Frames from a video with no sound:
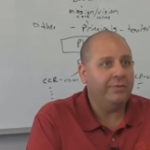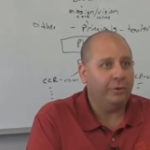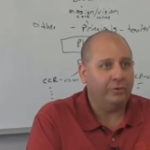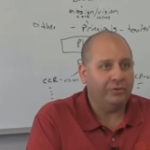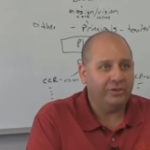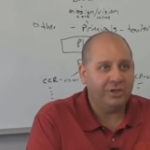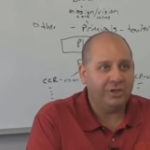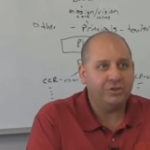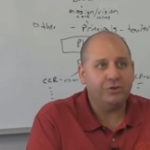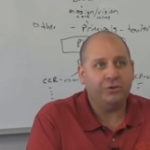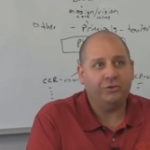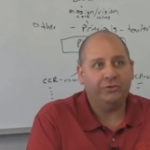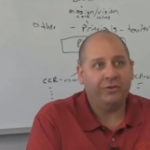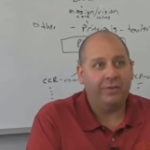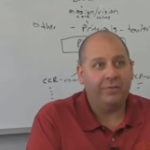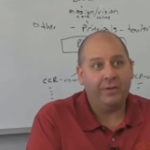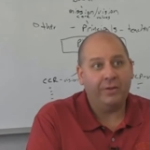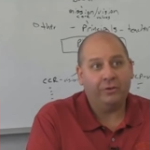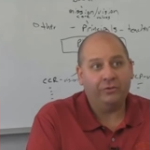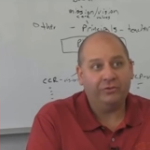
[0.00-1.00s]
their teachers,
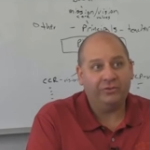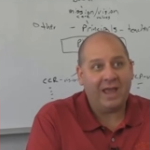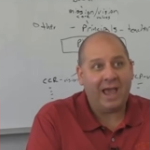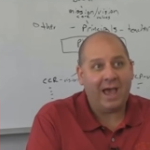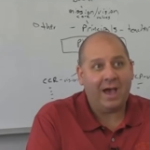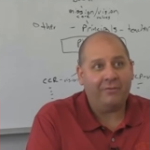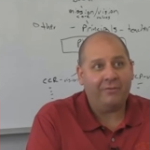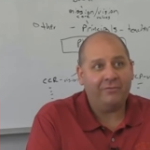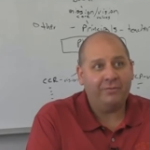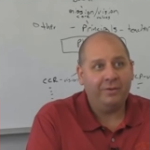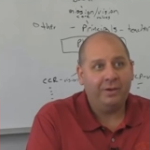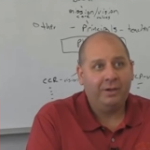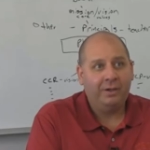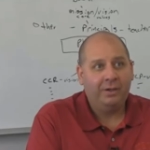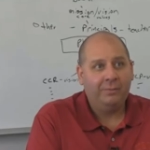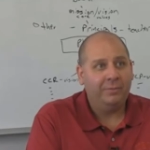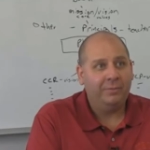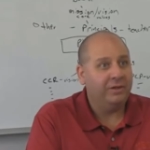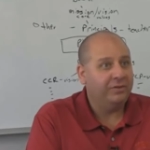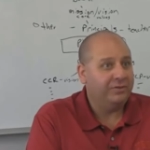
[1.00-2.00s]
and their staff,
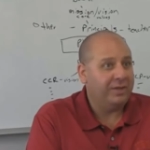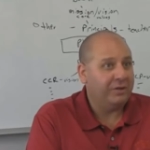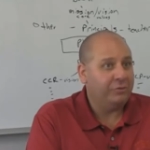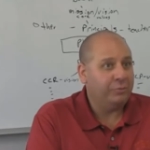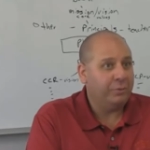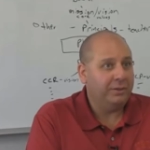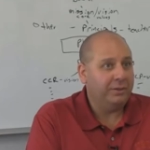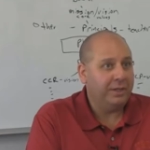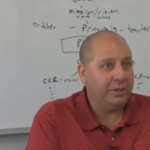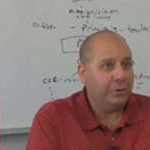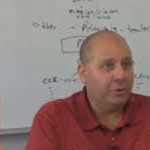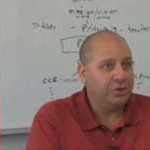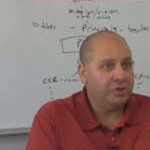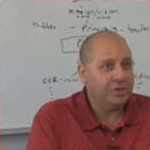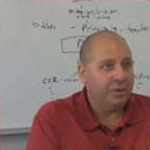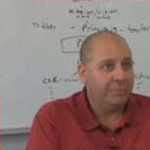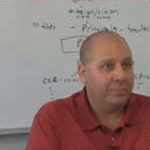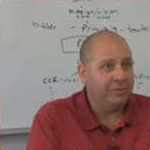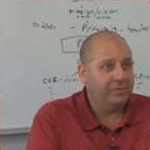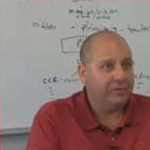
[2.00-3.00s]
because that's what
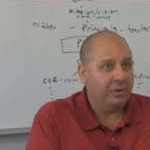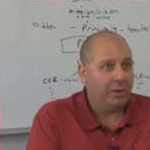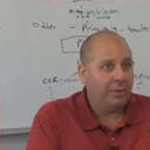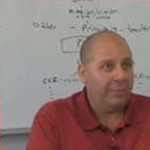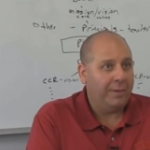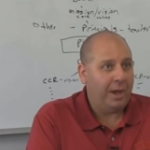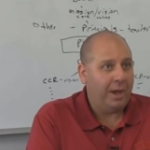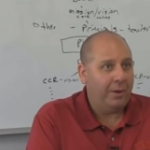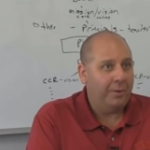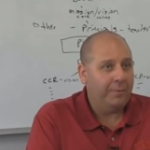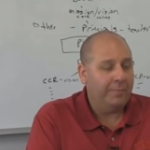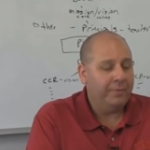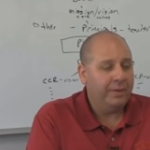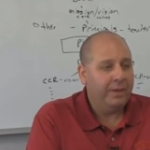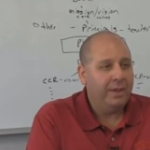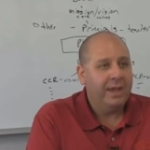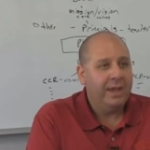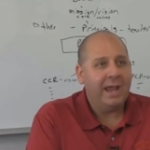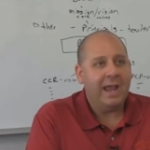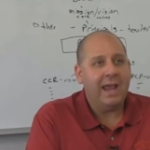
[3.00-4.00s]
leadership is all about.
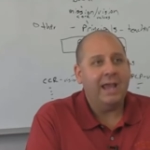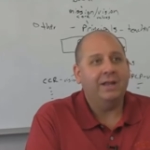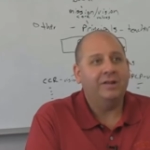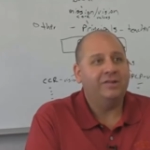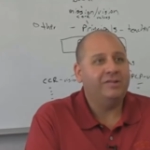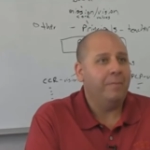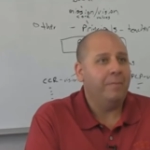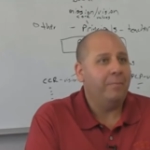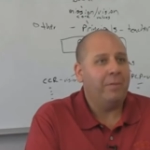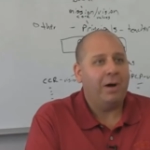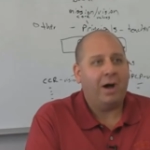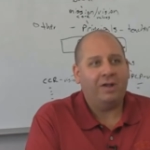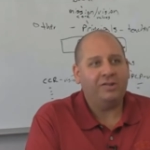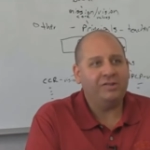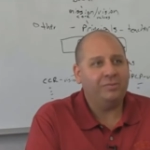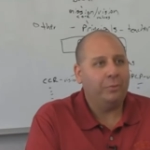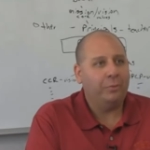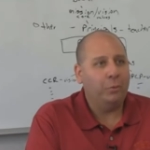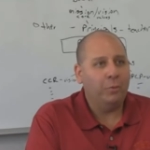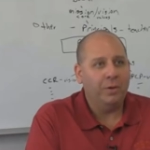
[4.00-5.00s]
And it's
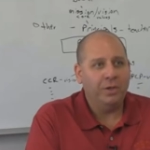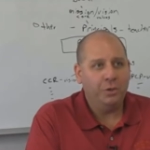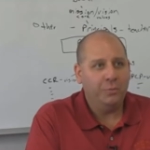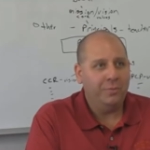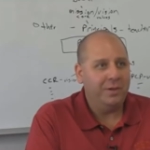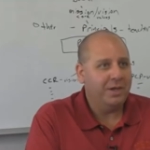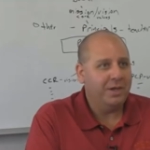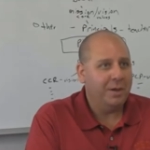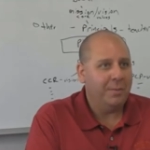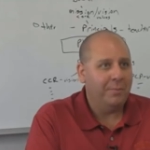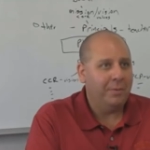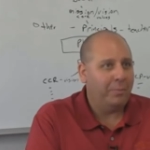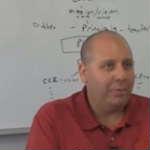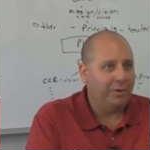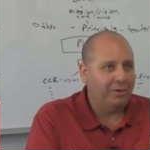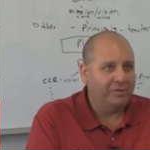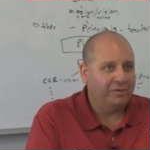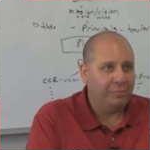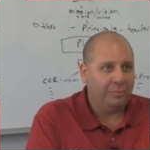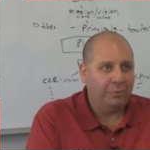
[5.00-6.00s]
impossible when you become a
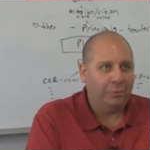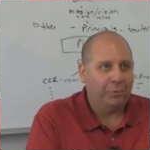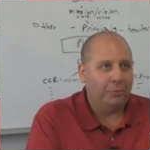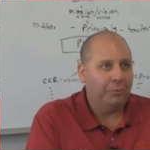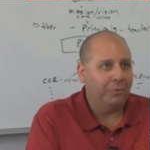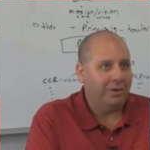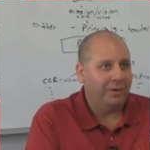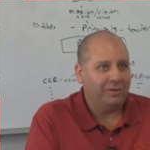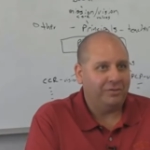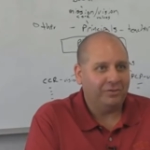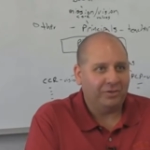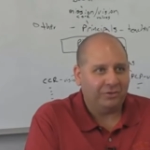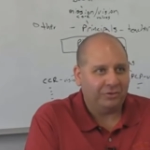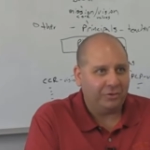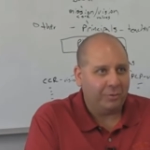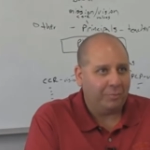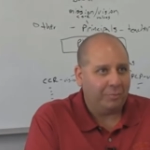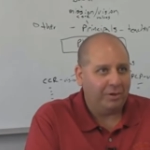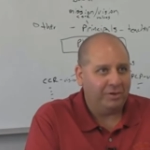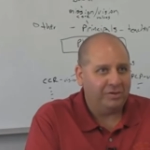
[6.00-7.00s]
principal or an
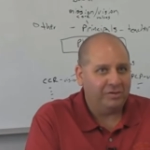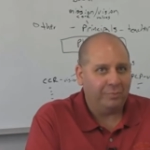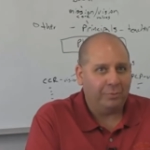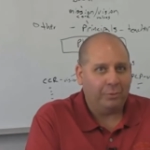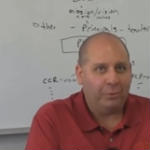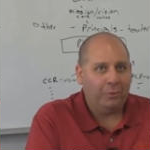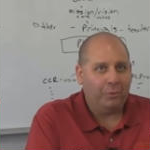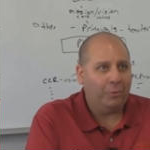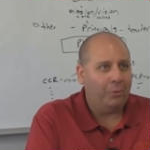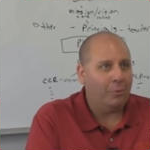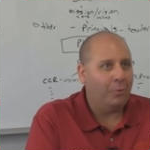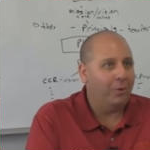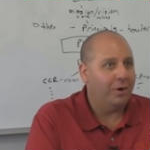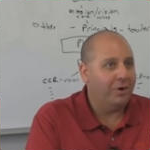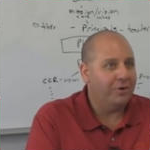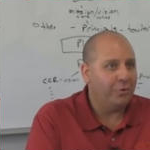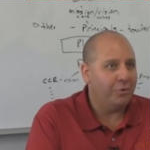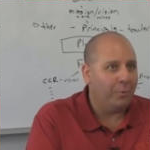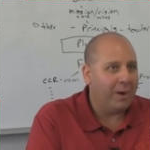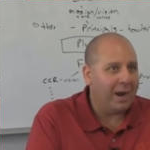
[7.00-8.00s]
assistant principal or
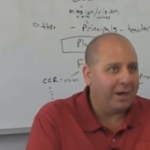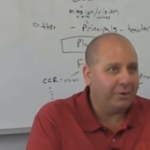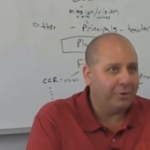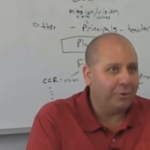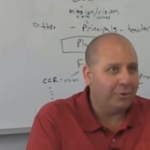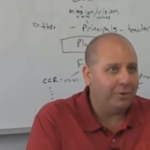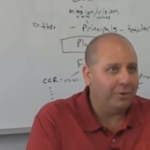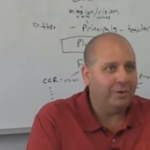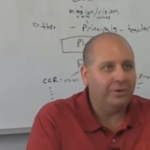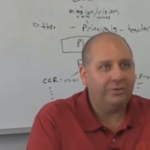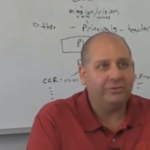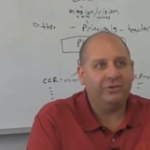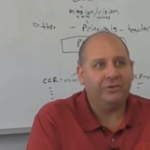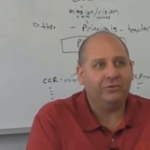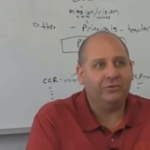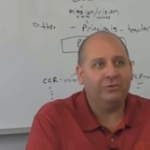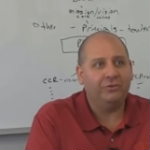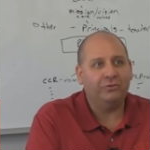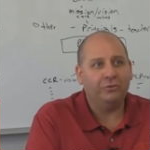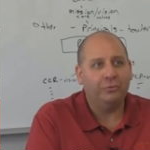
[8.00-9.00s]
a director or an
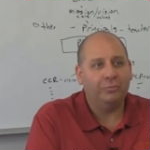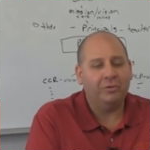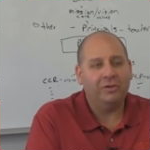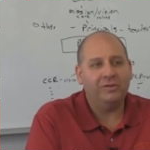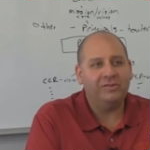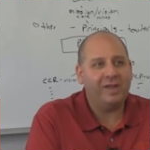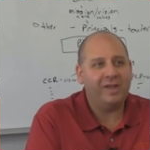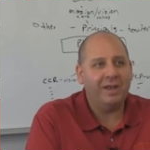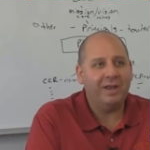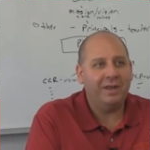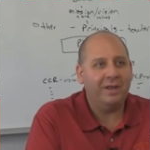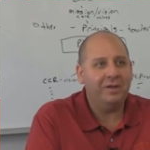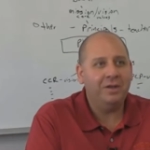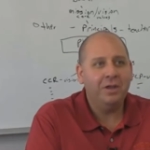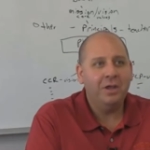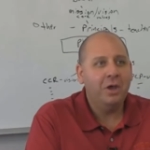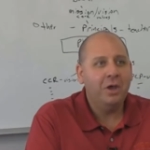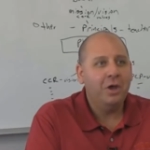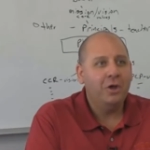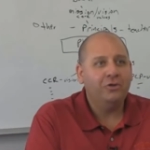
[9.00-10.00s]
assistant superintendent
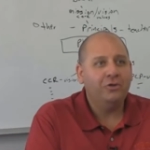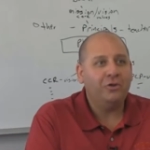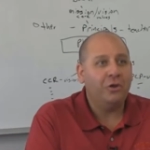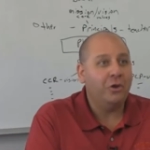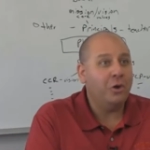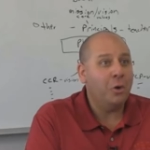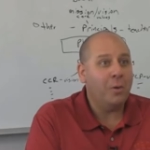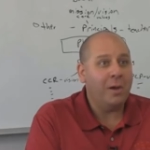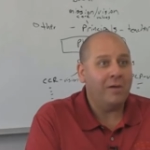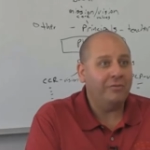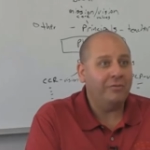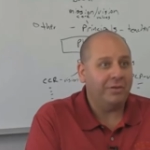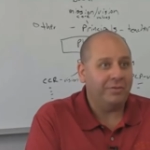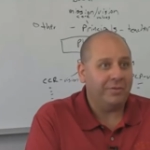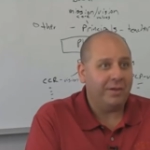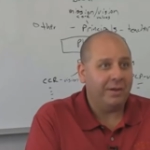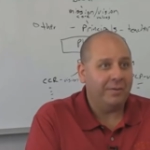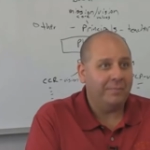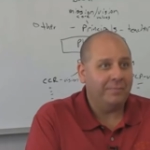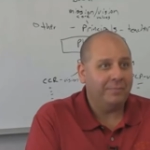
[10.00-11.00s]
to know
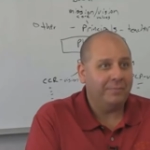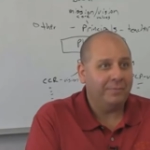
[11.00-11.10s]
everything